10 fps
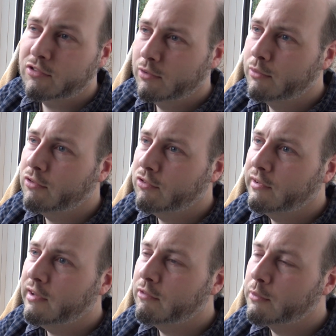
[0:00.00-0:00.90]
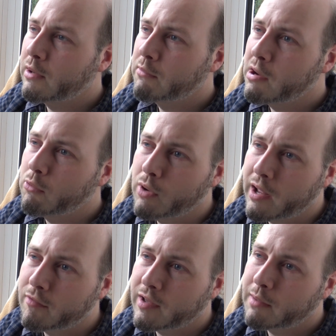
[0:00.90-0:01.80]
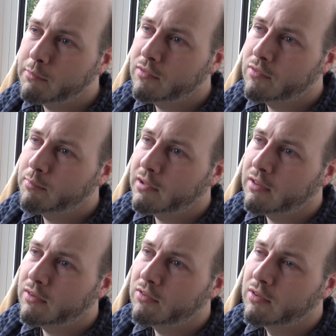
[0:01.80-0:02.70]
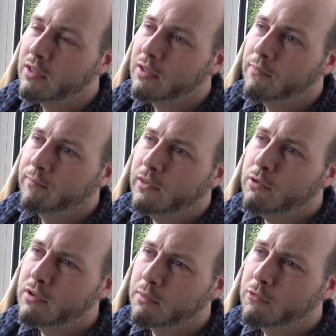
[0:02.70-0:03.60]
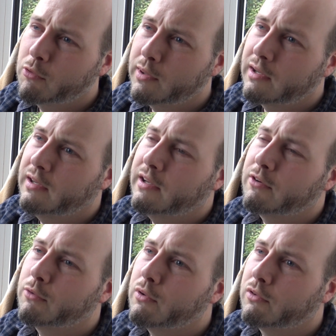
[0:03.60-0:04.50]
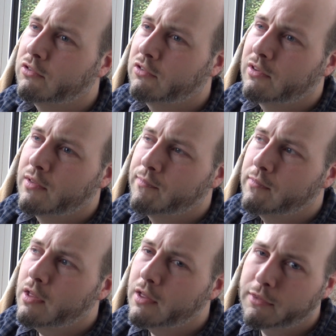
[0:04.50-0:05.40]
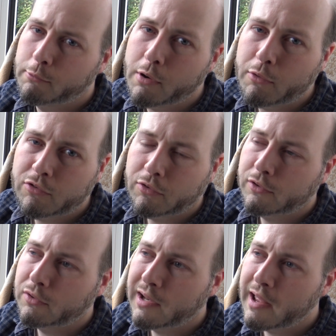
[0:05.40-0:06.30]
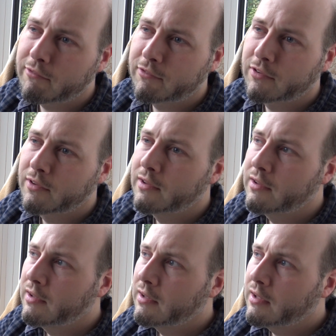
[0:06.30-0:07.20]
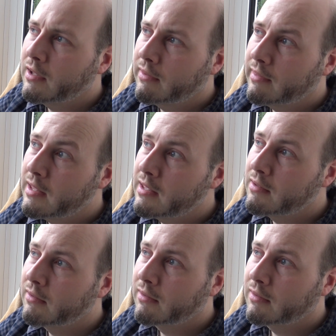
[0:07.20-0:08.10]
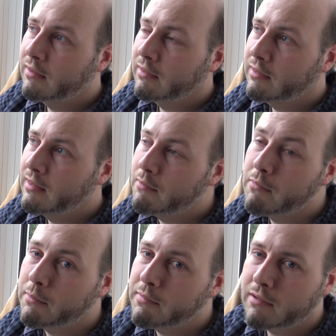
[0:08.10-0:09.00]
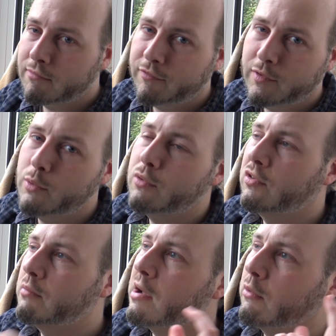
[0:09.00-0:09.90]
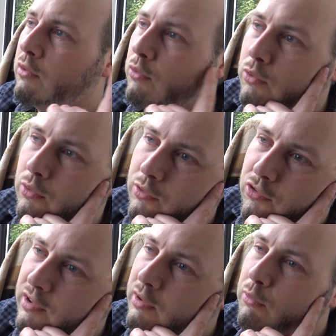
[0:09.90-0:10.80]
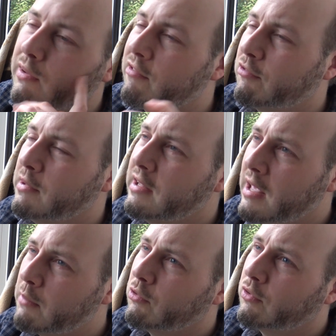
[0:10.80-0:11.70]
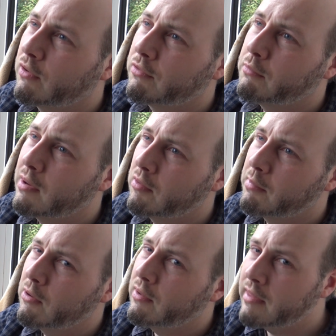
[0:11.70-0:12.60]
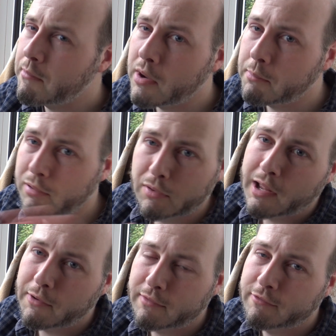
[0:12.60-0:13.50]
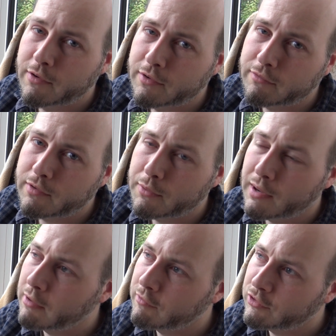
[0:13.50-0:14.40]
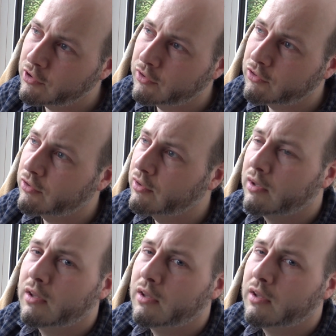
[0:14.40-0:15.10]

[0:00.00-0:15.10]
soon as you leave the roundabout, whatever happens, because you come quickly across other roads on your left, and they might be confused about your signal left being kept on off the roundabout, and they might pull out in front of you out of a junction,